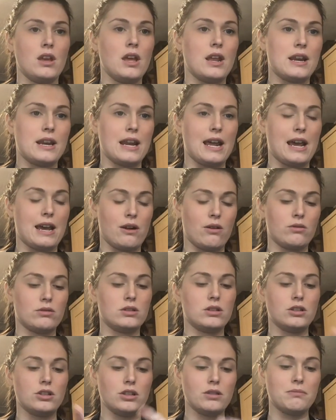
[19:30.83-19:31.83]
Now, to
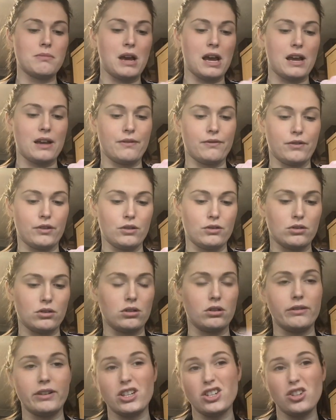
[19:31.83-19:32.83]
do my food
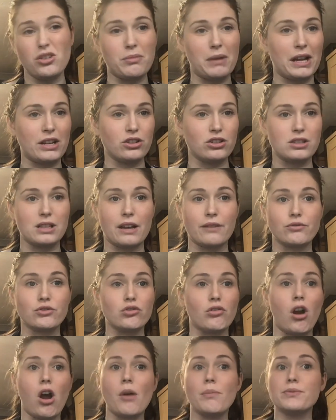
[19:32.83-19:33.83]
colouring, you might just have
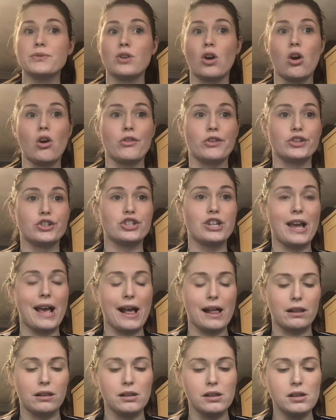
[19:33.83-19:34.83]
drops or the
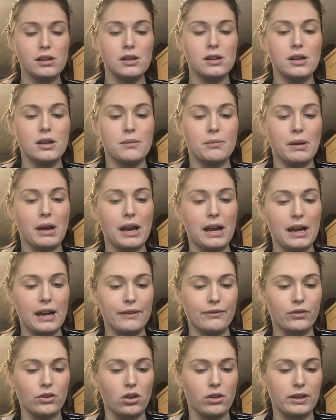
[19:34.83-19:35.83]
gel, but I've
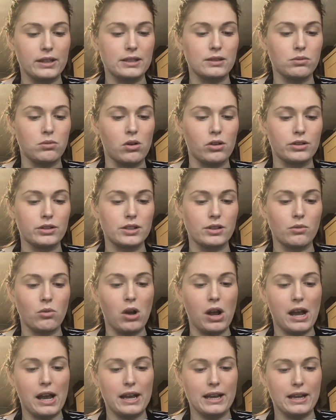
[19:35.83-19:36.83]
got this one, so what
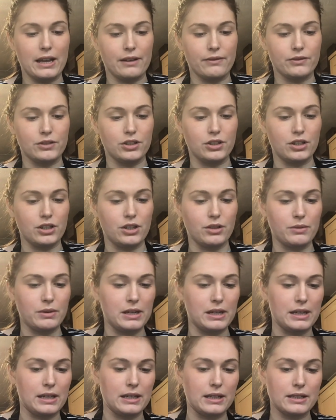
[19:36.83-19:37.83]
I have to do
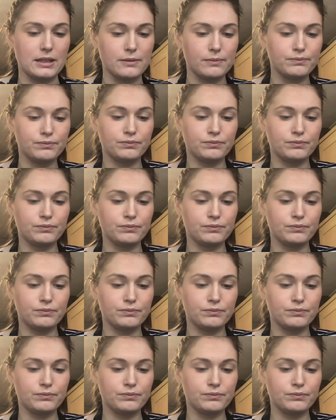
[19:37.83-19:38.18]
is